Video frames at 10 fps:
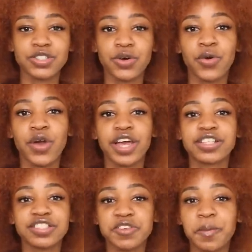so
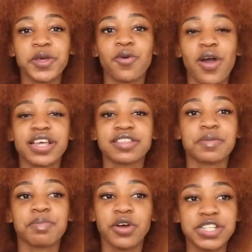just remember your work is
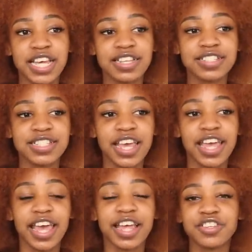important
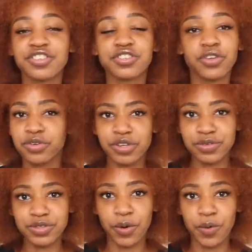and don't
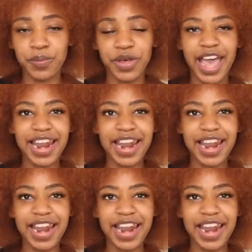lose hope.